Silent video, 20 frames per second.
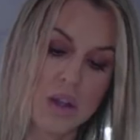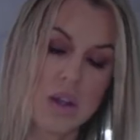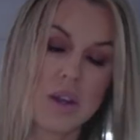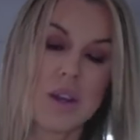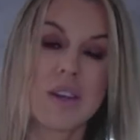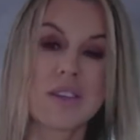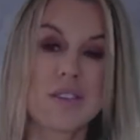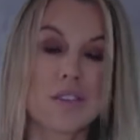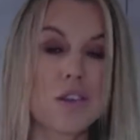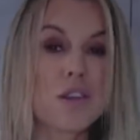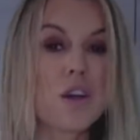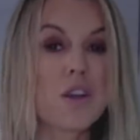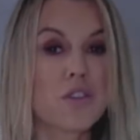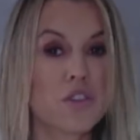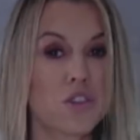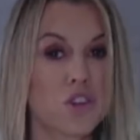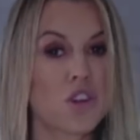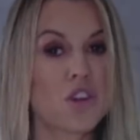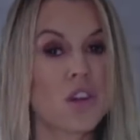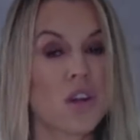It's a lot
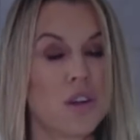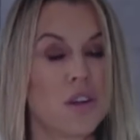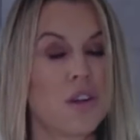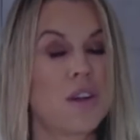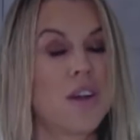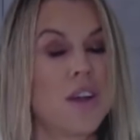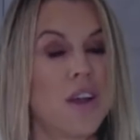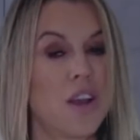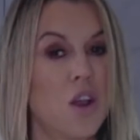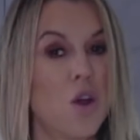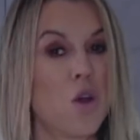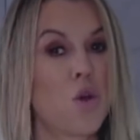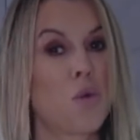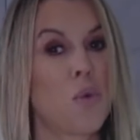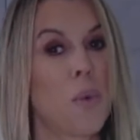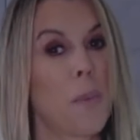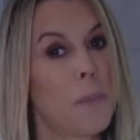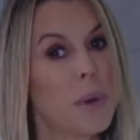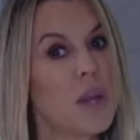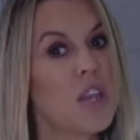of sugar, I know,
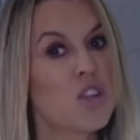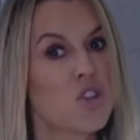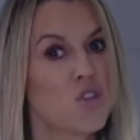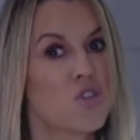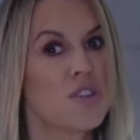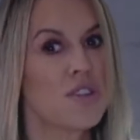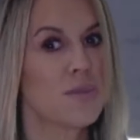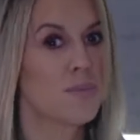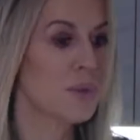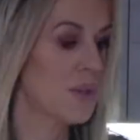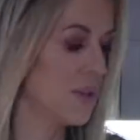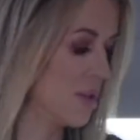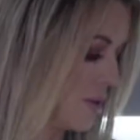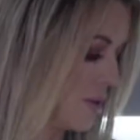but it's Christmas.